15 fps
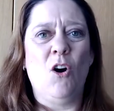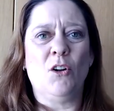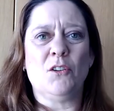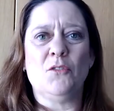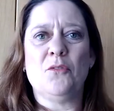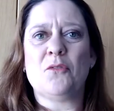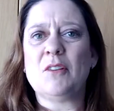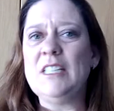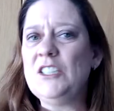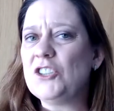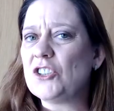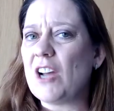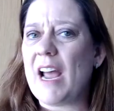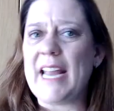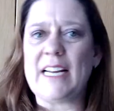on free
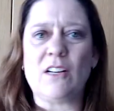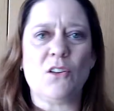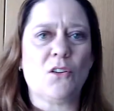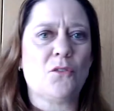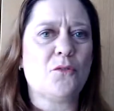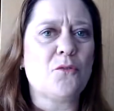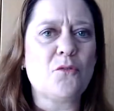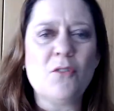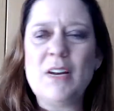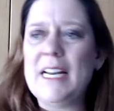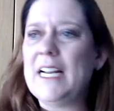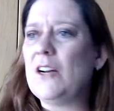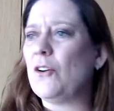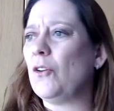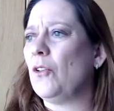cycle or
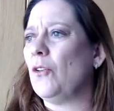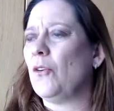Freegal